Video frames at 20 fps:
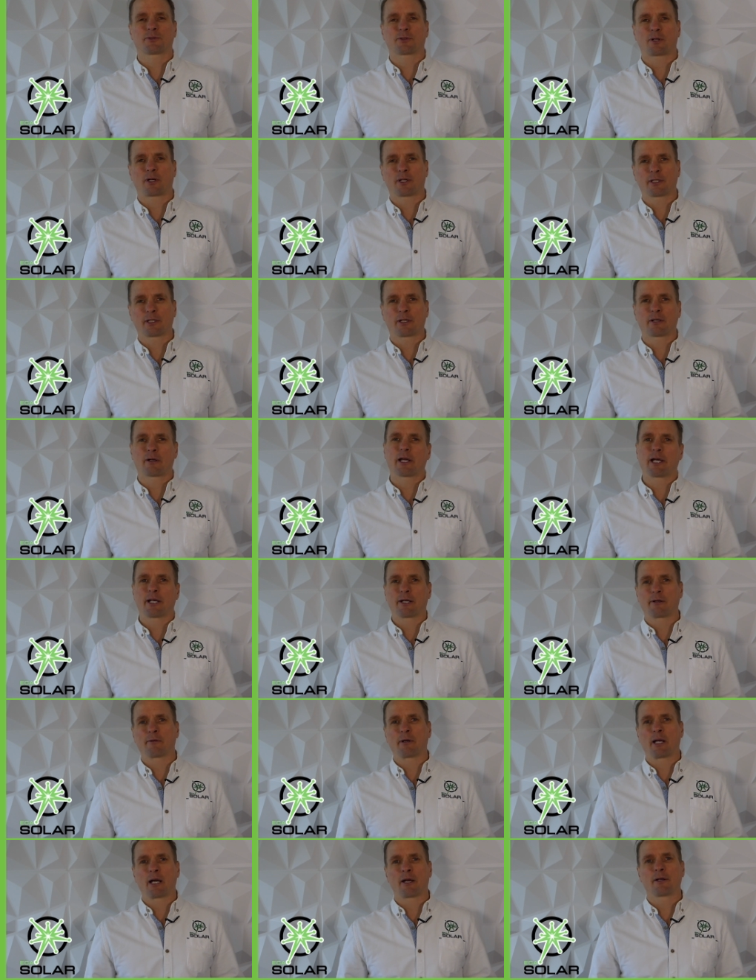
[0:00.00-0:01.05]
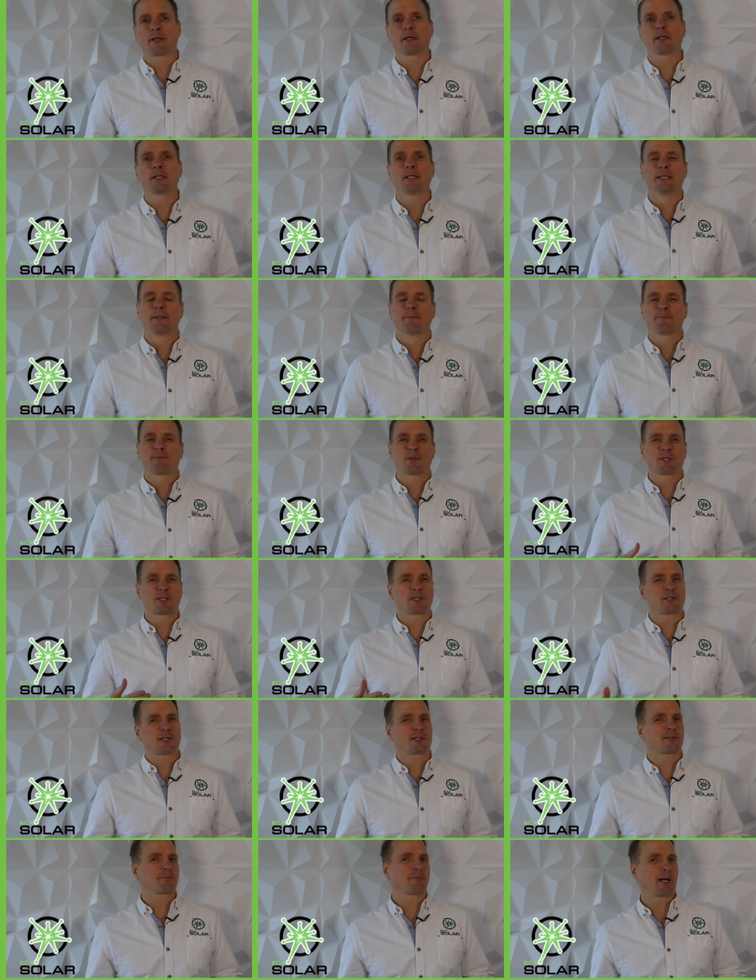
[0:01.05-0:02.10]
trying to get our head around it. This
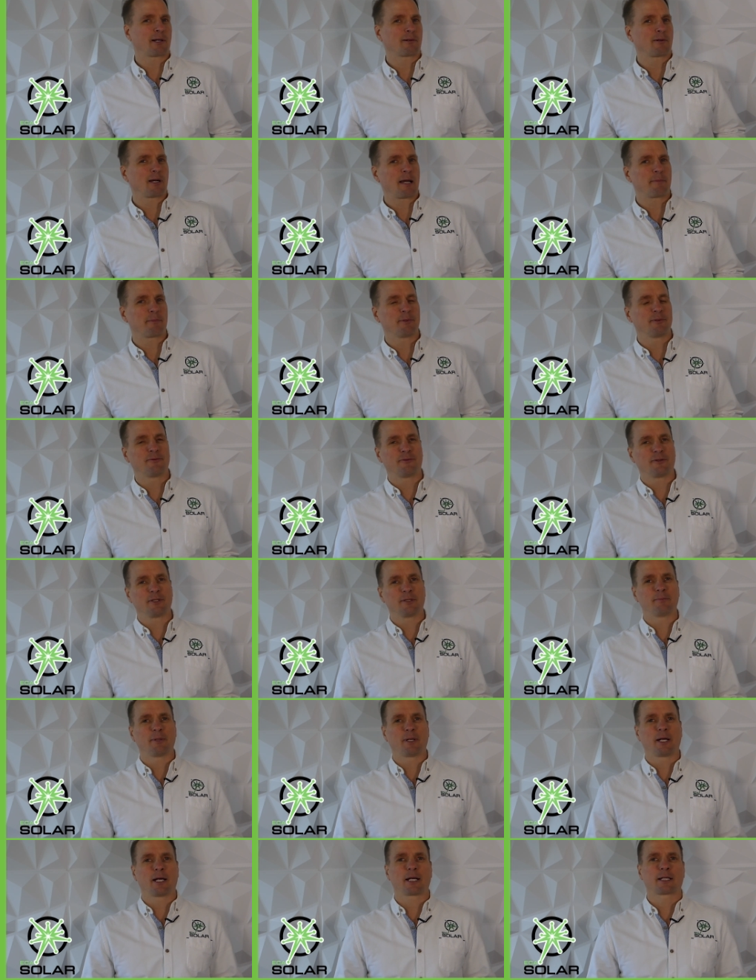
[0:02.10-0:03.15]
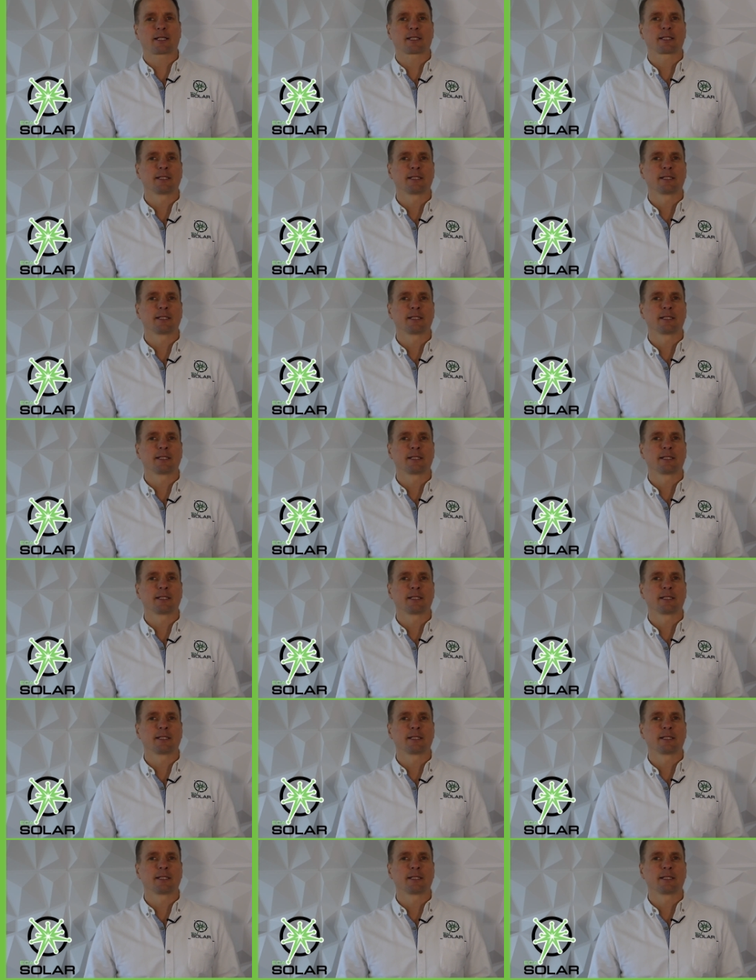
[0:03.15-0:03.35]
is just my rapid feedback.